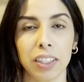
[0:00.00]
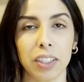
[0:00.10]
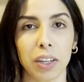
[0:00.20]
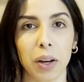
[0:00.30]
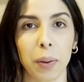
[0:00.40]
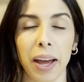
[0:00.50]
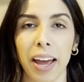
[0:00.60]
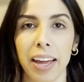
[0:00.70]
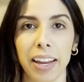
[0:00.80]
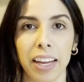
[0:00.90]
to go
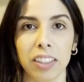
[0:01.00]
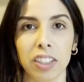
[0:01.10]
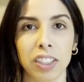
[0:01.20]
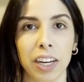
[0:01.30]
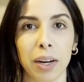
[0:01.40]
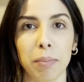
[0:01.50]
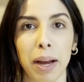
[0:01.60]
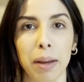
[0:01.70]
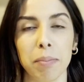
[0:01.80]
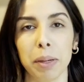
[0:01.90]
ahead and share
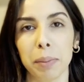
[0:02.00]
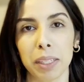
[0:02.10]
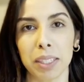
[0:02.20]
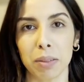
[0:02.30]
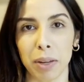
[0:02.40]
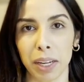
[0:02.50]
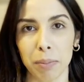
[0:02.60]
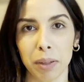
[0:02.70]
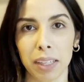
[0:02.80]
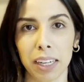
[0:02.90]
my minimalist
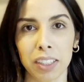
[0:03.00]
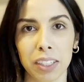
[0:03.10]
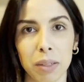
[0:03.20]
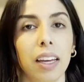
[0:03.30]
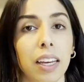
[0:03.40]
makeup collection.